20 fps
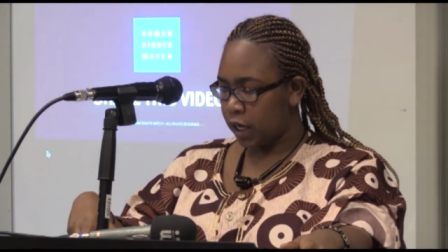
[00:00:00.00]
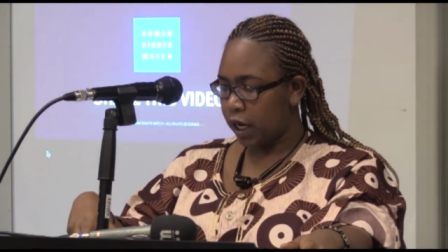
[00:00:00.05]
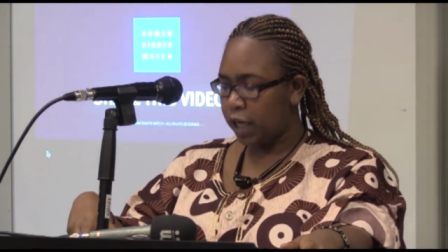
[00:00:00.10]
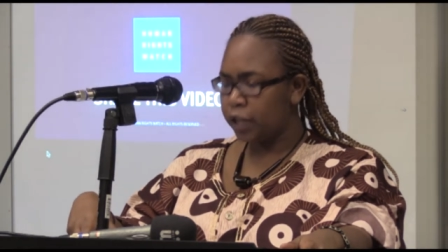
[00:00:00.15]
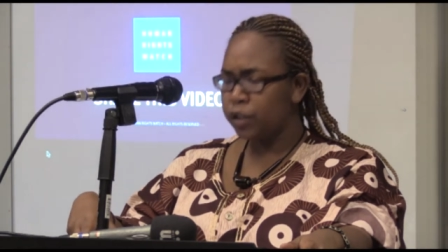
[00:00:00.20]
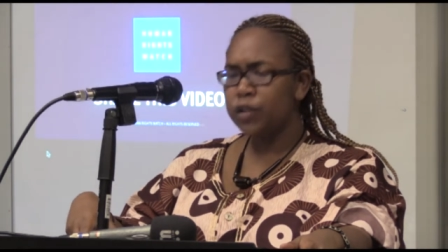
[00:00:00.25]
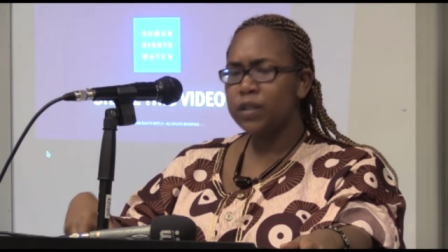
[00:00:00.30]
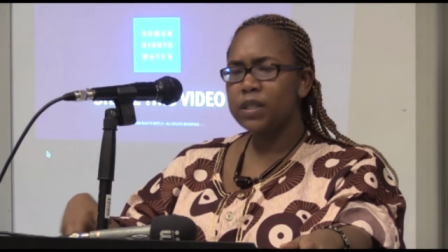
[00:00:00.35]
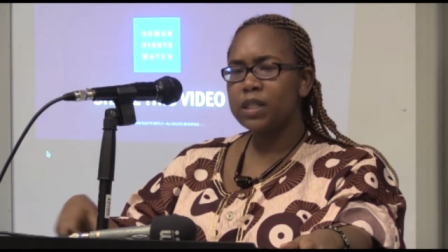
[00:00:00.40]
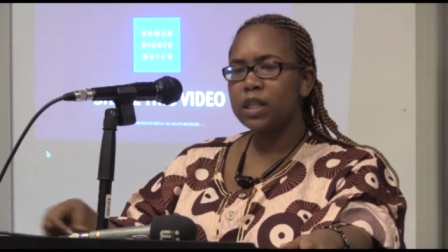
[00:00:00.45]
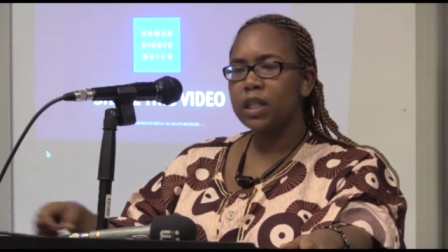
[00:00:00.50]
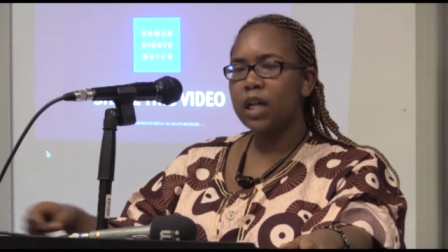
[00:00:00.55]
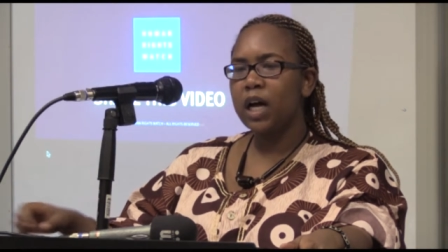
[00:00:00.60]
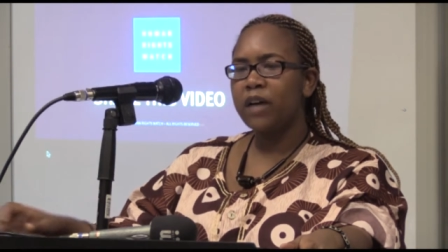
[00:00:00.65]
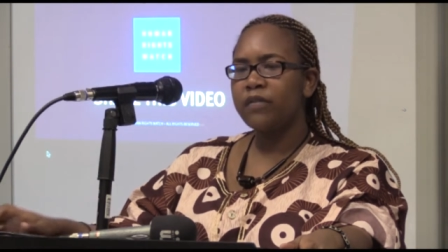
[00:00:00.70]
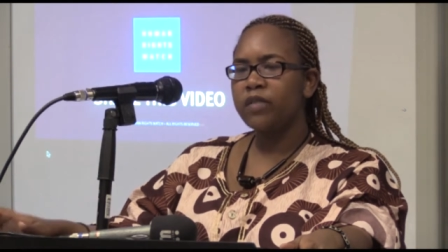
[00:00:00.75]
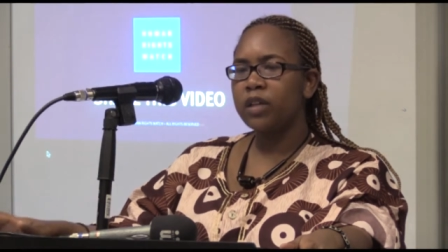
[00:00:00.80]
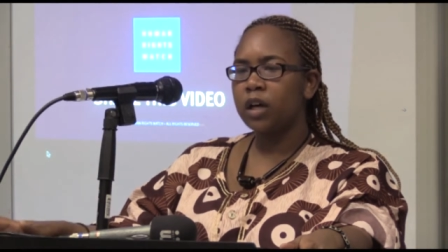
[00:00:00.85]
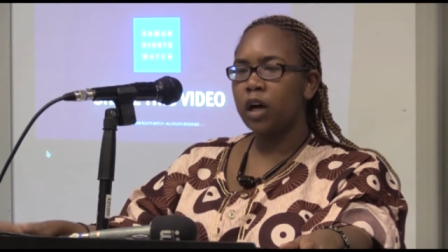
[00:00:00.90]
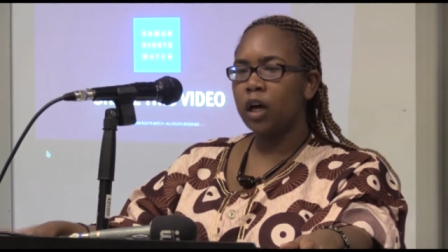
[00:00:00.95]
And you still
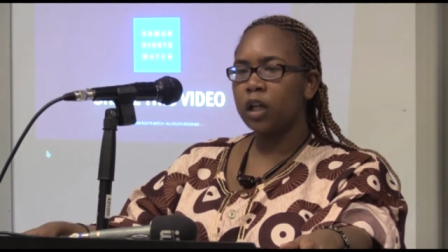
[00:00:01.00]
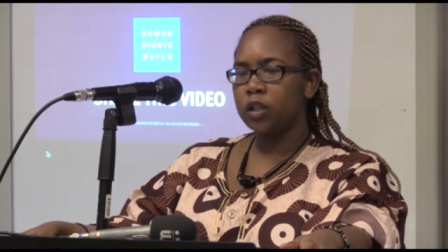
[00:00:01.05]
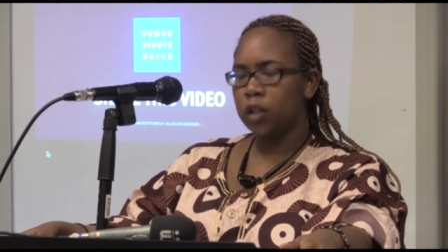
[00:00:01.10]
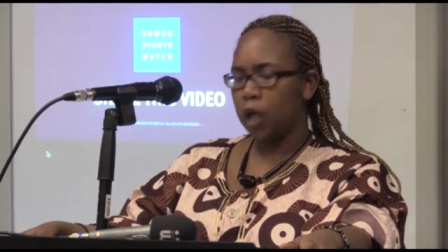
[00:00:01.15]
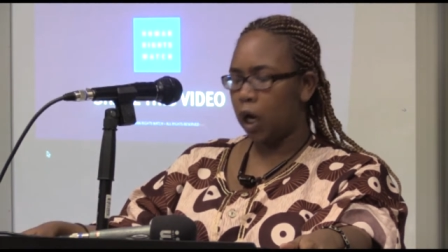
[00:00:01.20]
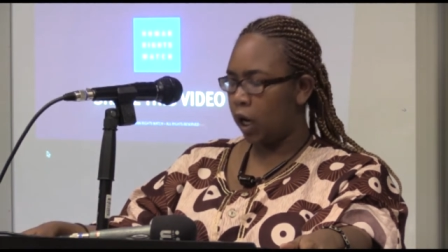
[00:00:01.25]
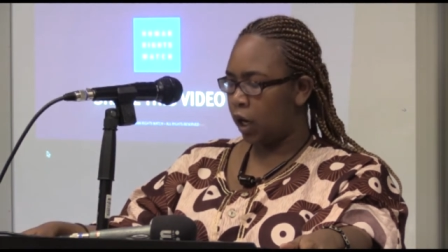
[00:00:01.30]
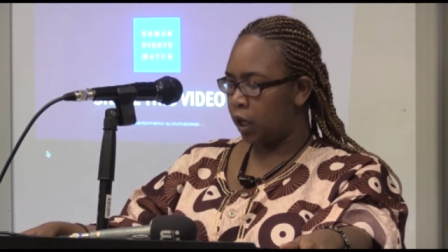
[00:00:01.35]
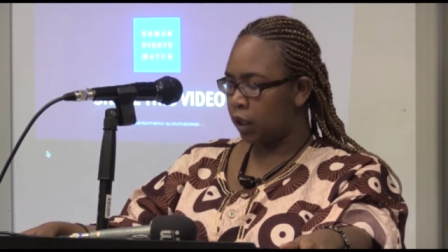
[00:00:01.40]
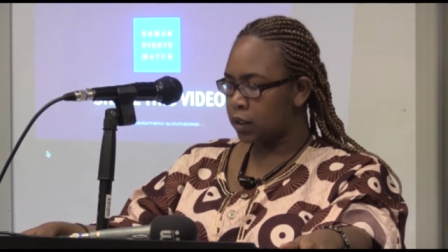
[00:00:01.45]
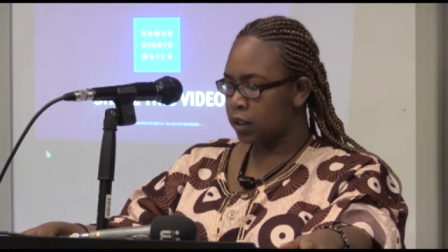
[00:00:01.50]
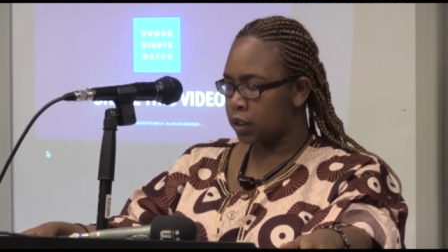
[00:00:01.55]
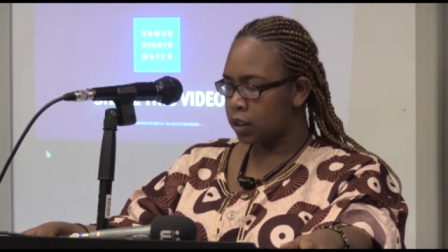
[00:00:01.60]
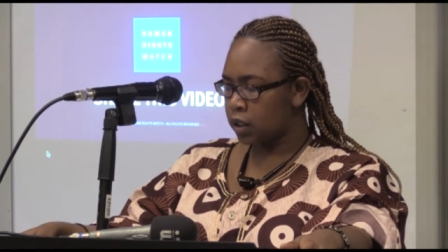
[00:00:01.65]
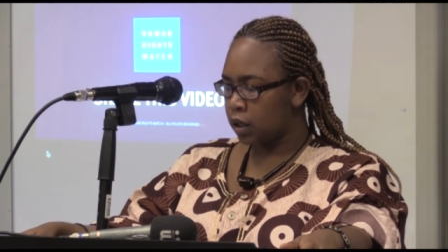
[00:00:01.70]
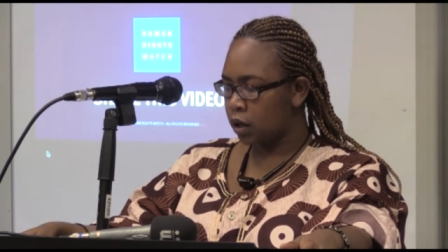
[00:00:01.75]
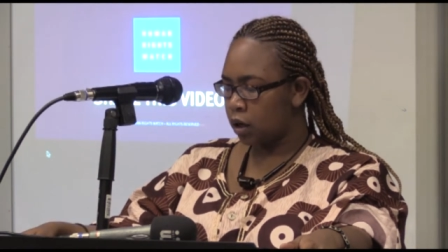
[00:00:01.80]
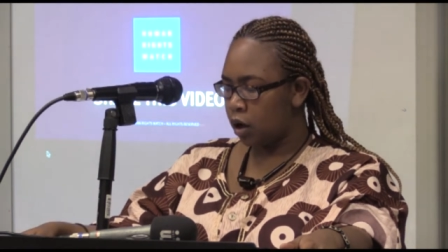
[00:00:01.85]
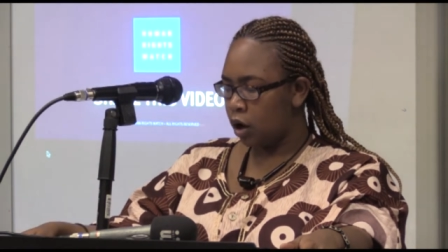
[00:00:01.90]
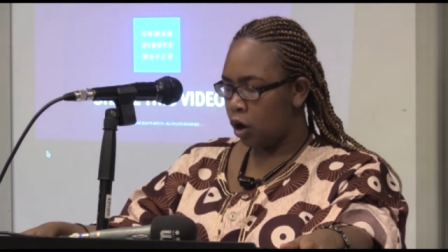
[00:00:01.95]
have the gall to
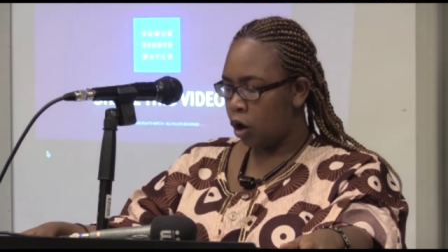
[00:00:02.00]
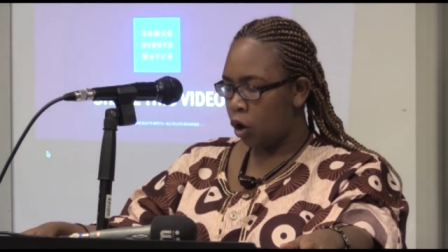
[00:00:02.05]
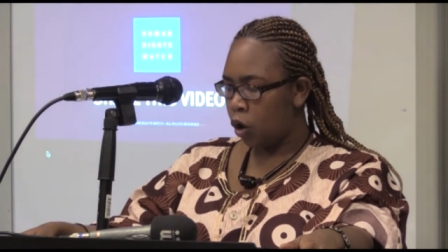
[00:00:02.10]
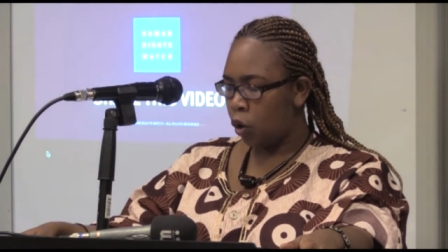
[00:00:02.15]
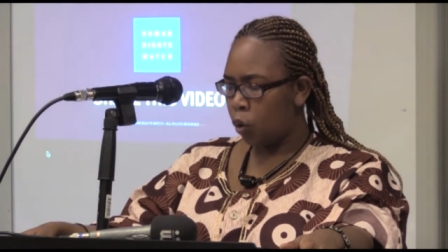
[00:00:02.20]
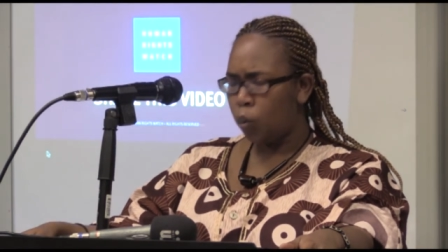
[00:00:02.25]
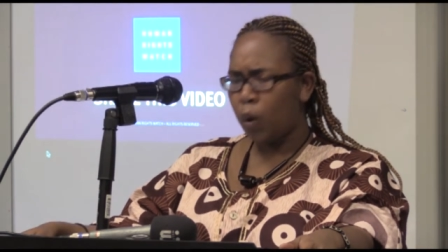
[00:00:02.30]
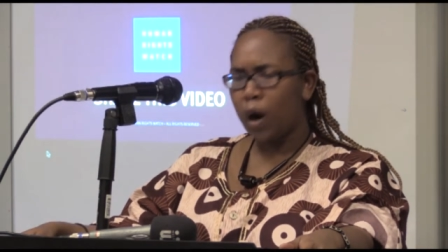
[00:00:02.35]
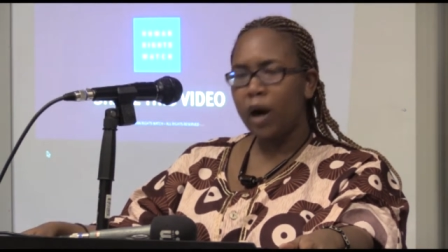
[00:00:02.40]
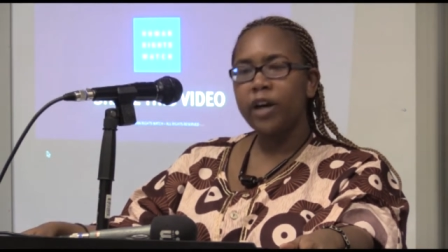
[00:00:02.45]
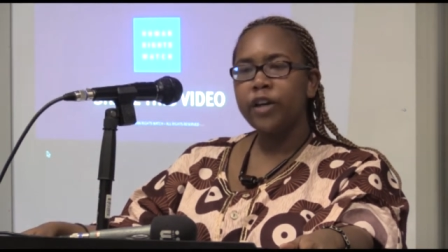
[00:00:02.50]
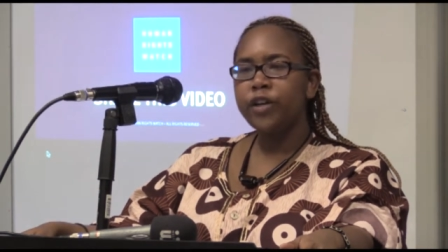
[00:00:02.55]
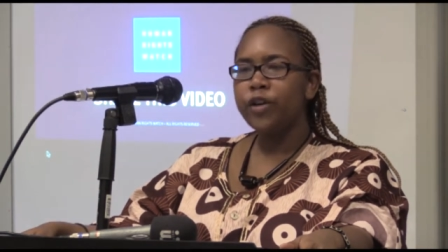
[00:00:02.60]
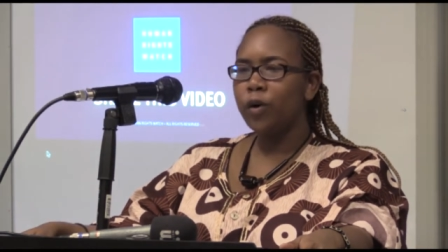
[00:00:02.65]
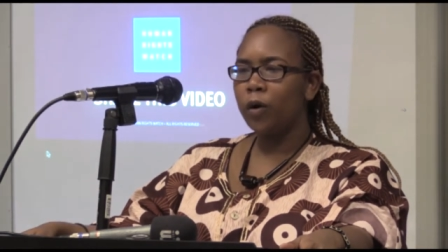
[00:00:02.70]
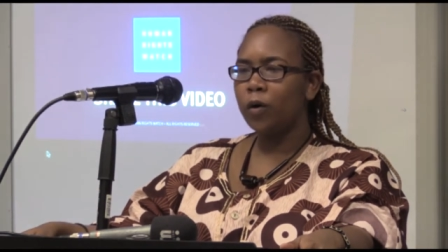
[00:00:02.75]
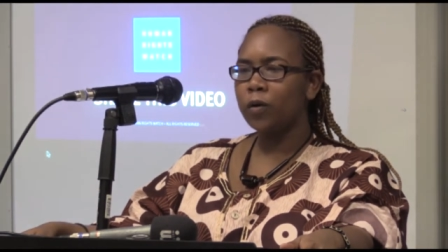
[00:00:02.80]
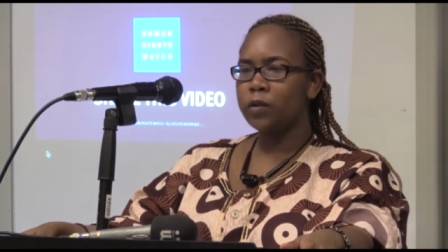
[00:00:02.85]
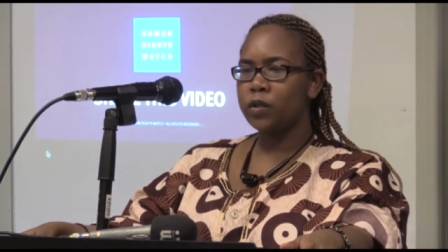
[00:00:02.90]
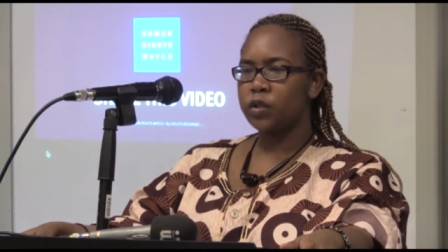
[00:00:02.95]
ask, why are you
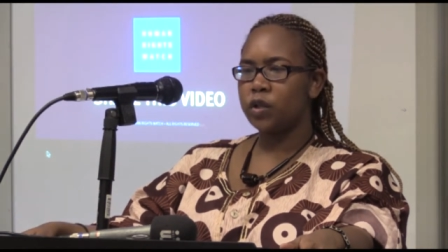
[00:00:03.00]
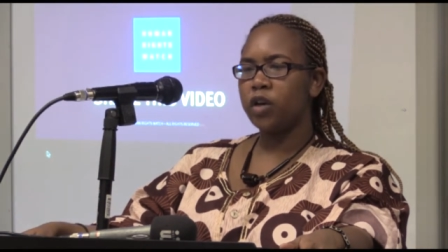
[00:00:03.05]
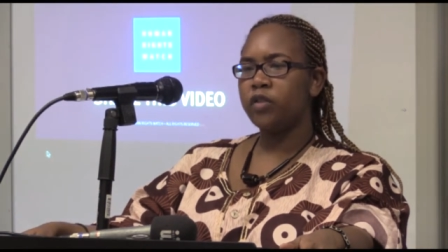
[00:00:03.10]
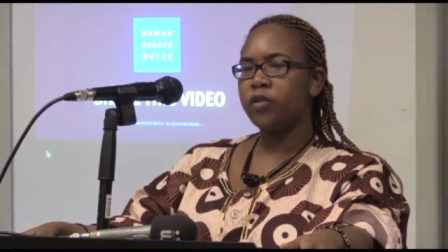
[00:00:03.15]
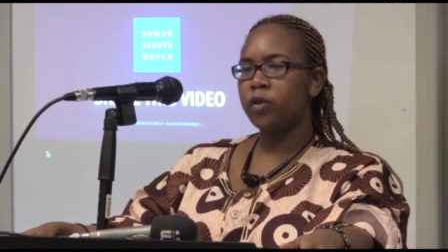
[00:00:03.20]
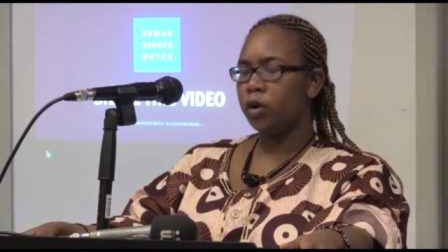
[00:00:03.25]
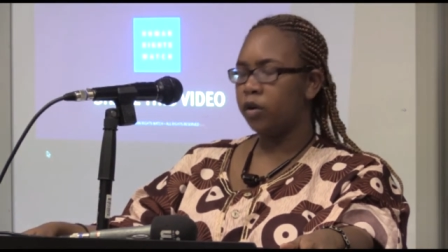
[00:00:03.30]
all so